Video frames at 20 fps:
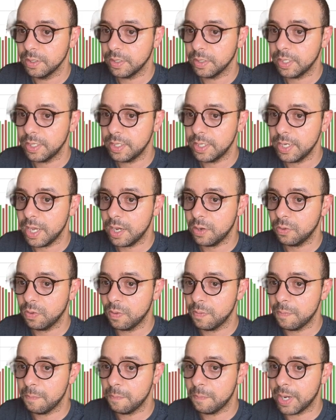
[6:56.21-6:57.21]
and now
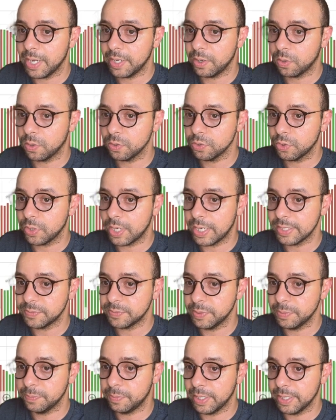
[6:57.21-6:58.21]
my order has
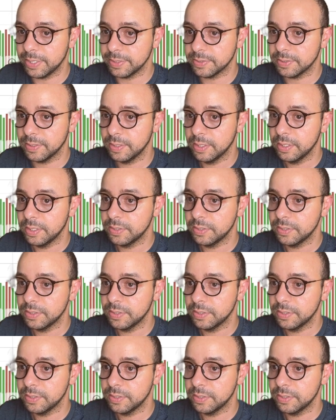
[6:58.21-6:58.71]
been placed.